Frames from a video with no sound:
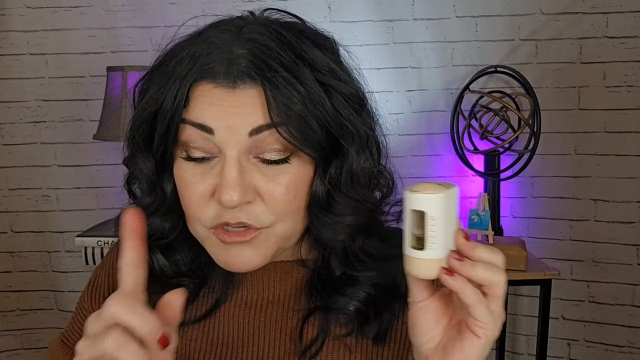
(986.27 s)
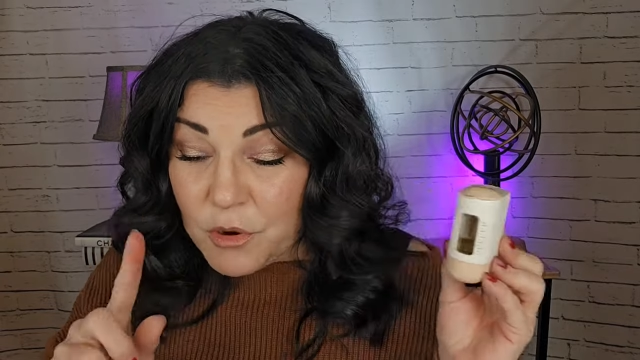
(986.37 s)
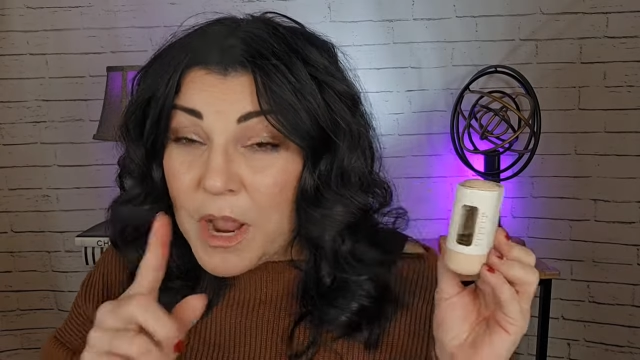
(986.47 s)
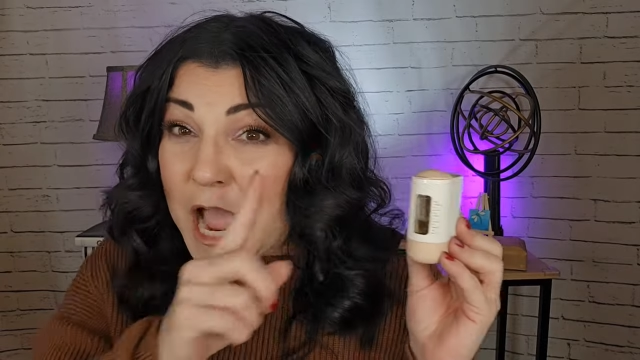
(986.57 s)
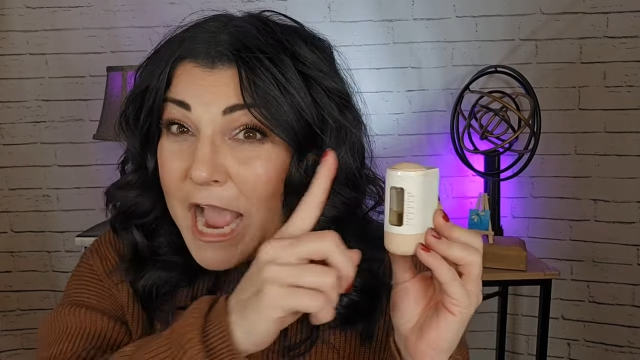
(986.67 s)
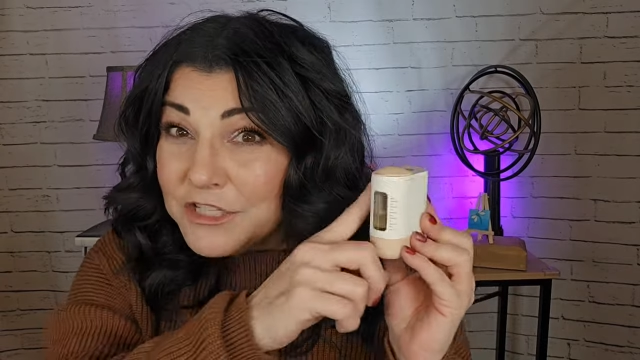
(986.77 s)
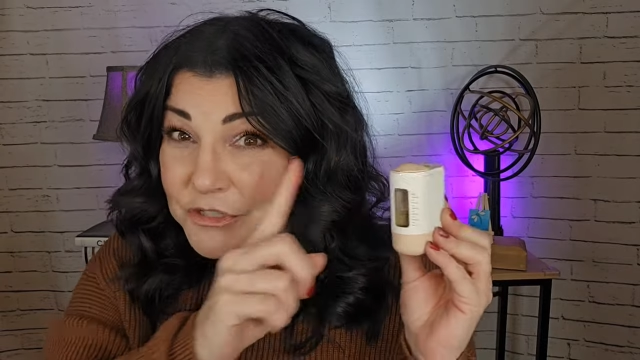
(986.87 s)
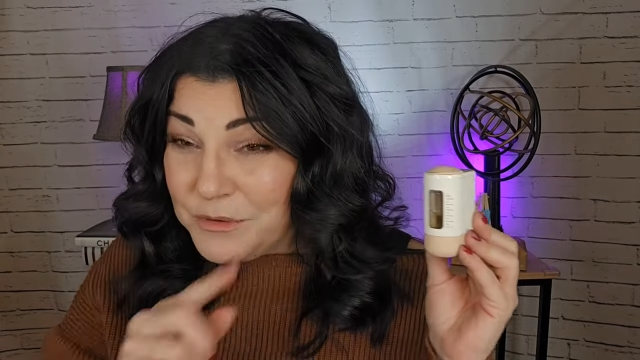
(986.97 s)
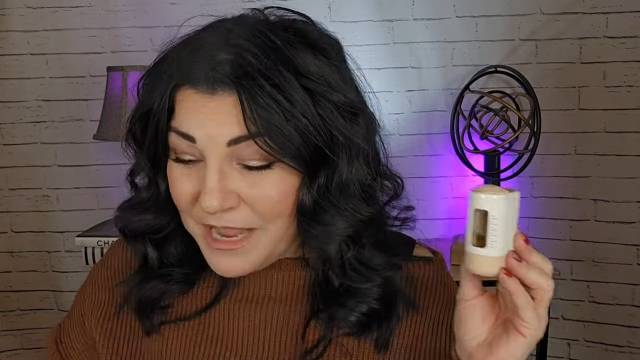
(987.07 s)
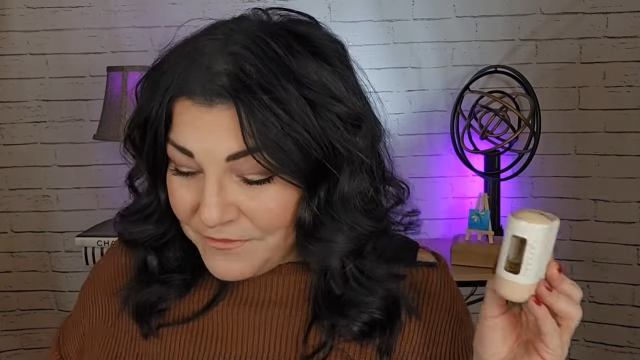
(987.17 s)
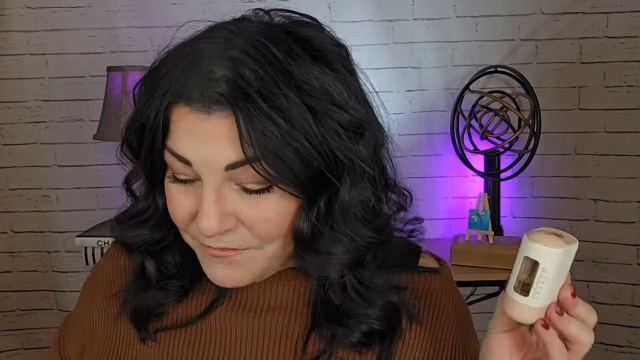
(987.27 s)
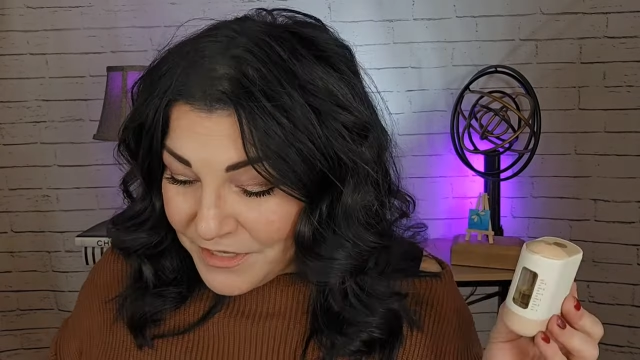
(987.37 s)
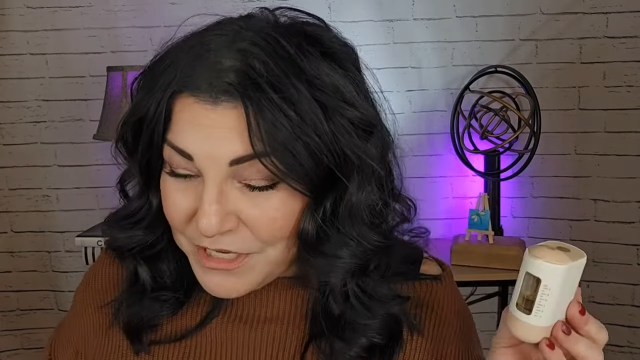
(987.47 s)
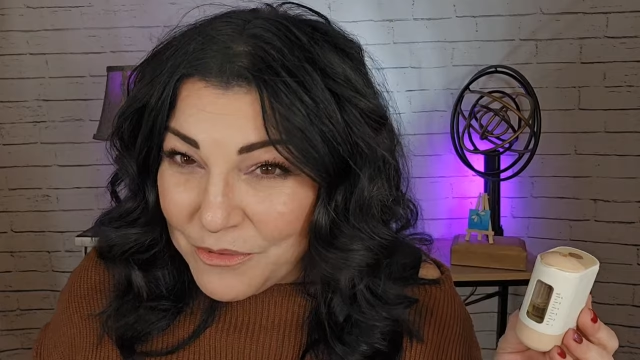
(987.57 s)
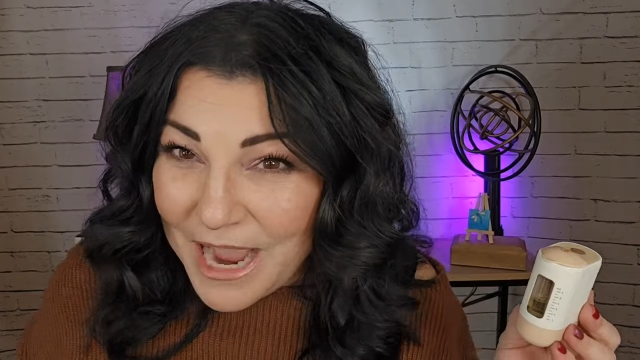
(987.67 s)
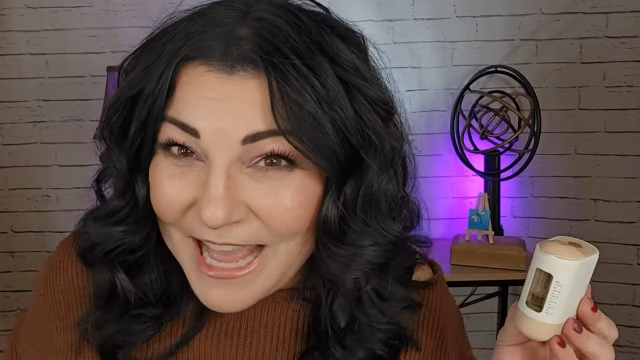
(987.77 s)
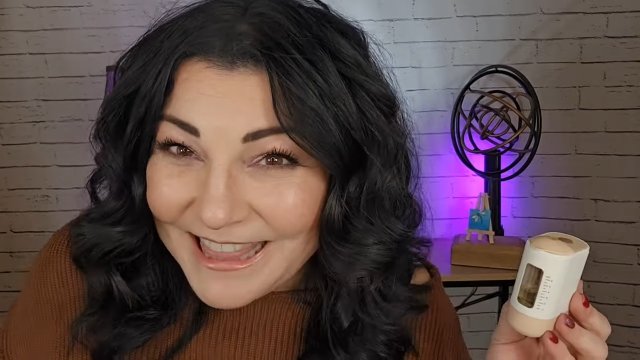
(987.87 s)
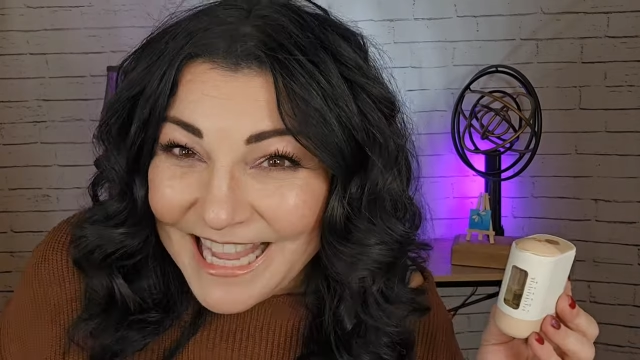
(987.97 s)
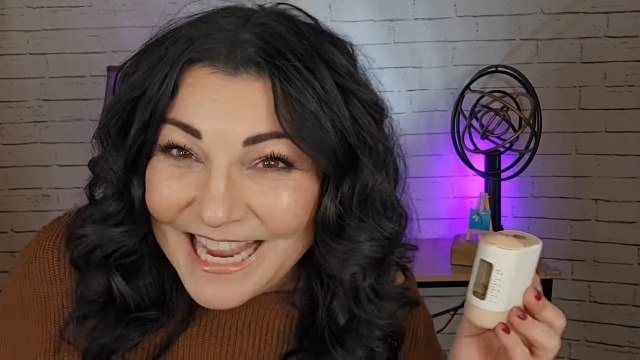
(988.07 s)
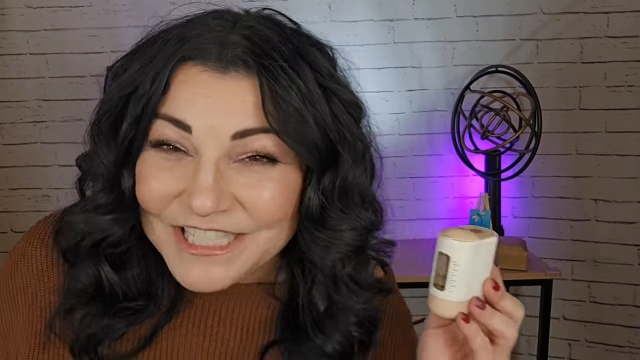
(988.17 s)
So I do have a video on
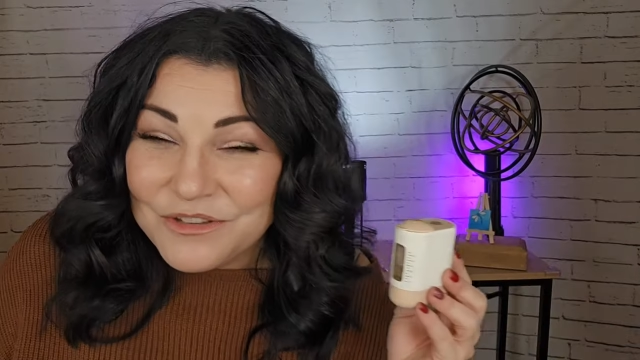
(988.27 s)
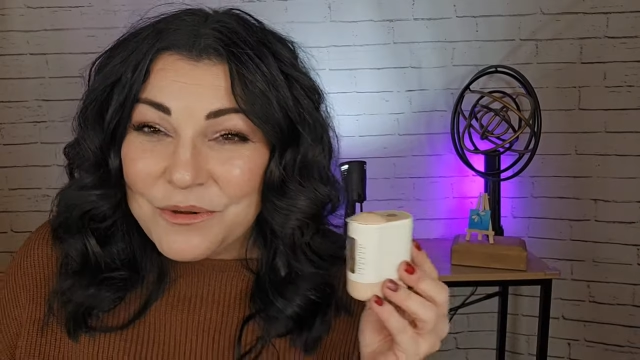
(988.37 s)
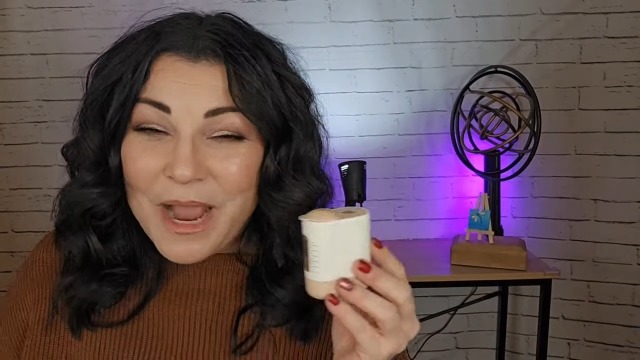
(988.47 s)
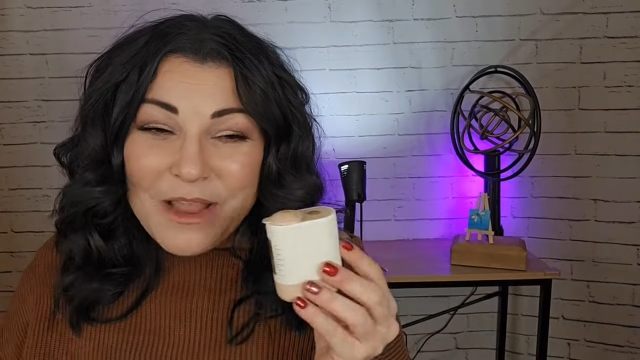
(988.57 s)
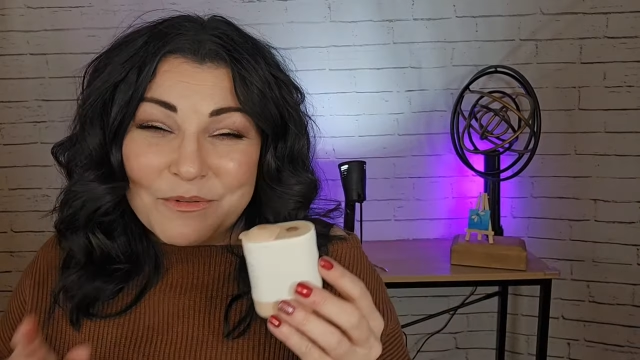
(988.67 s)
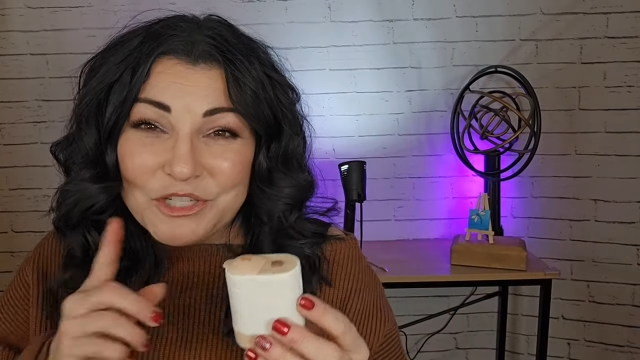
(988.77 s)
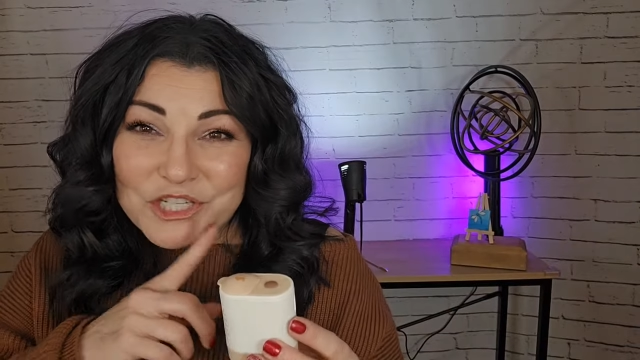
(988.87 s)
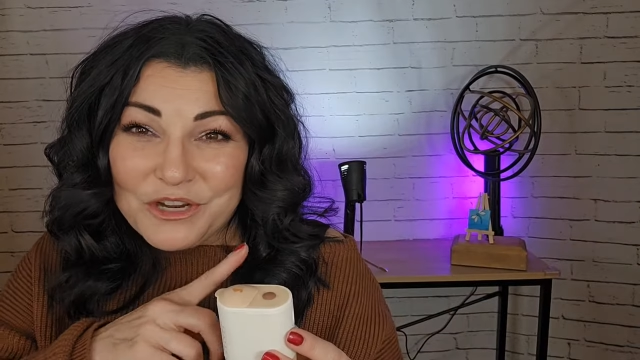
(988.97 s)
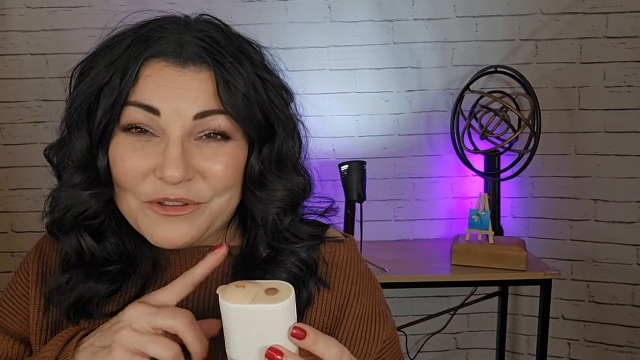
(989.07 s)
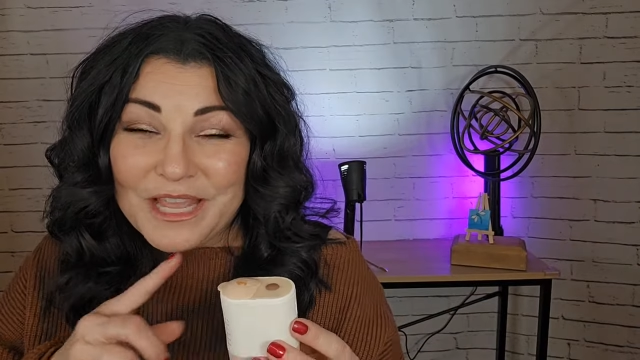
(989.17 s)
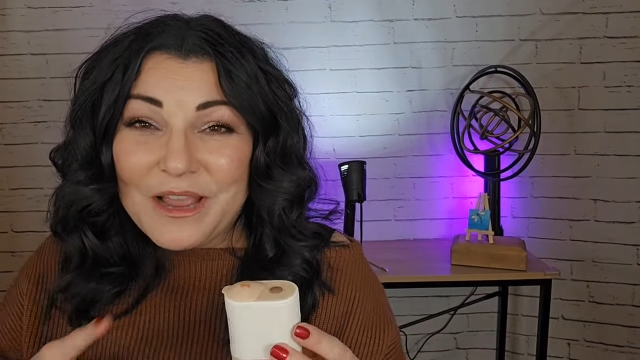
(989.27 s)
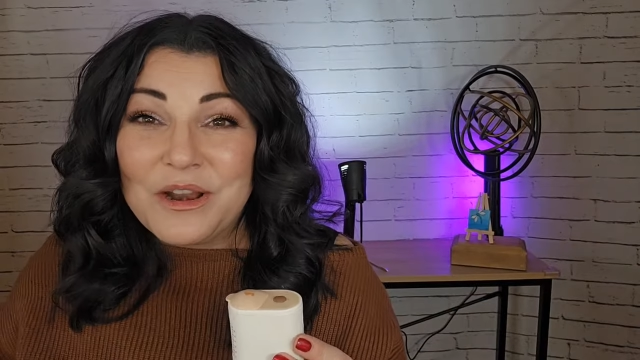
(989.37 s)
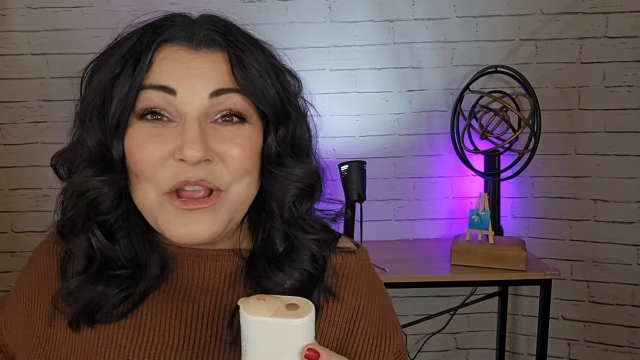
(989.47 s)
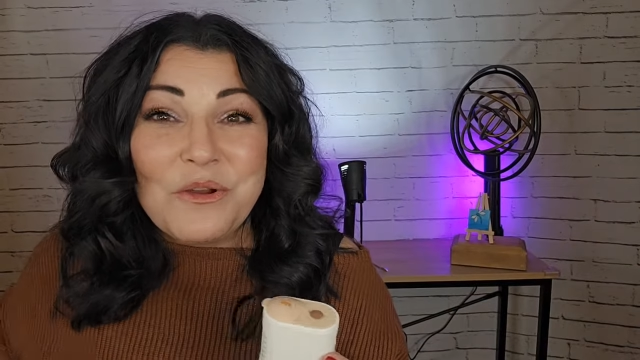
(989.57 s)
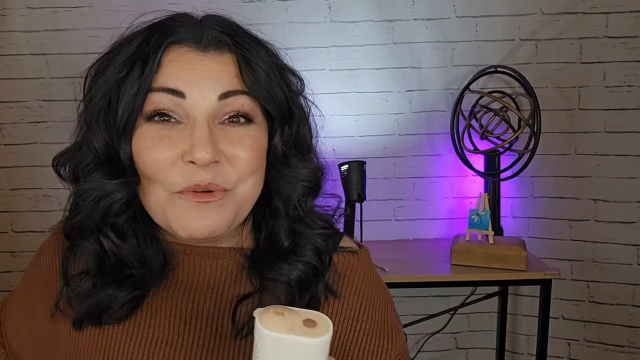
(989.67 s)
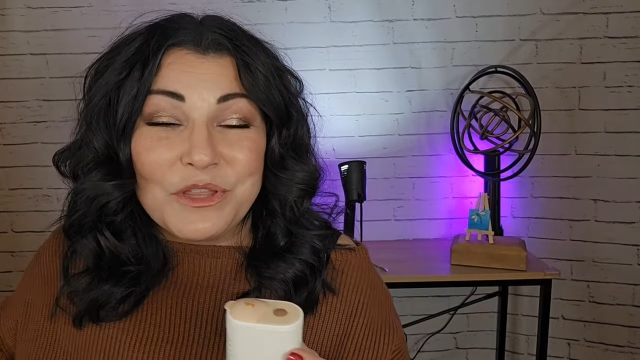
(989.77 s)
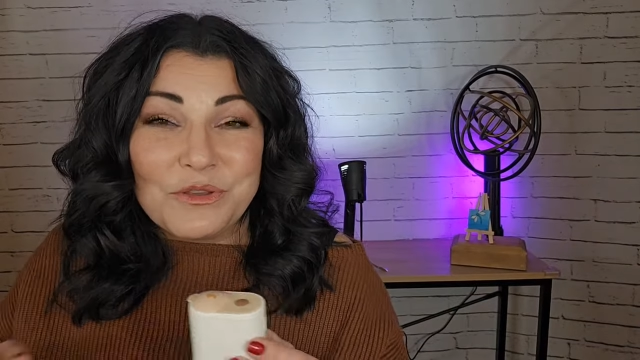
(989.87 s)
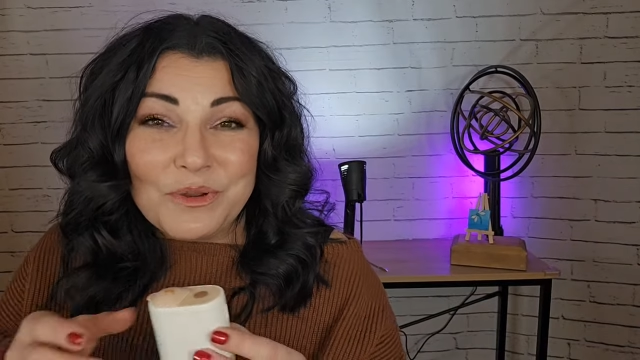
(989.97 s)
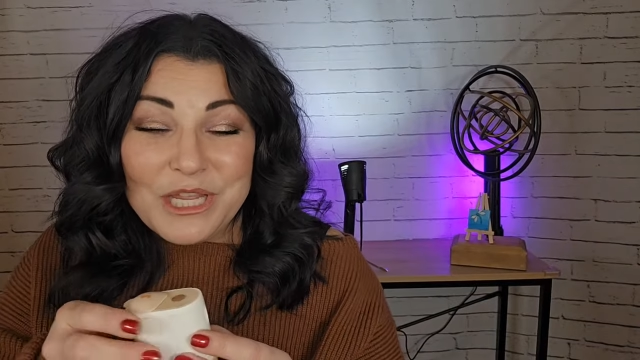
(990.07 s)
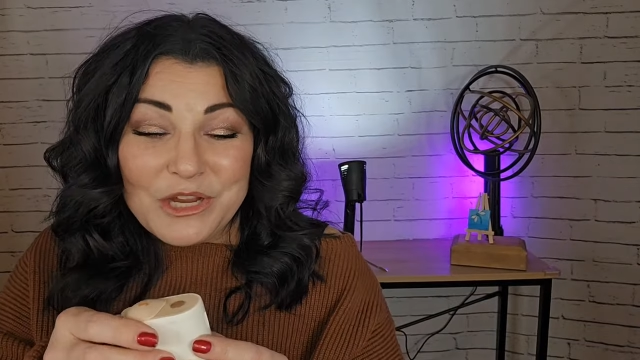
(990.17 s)
that, so I will share that with
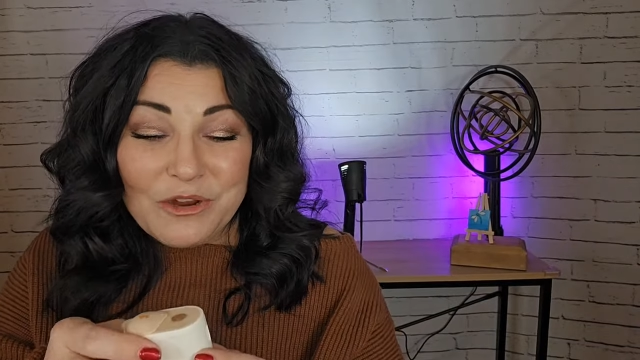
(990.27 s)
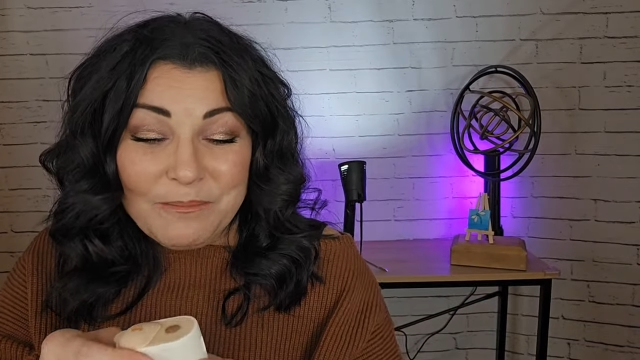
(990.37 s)
you here,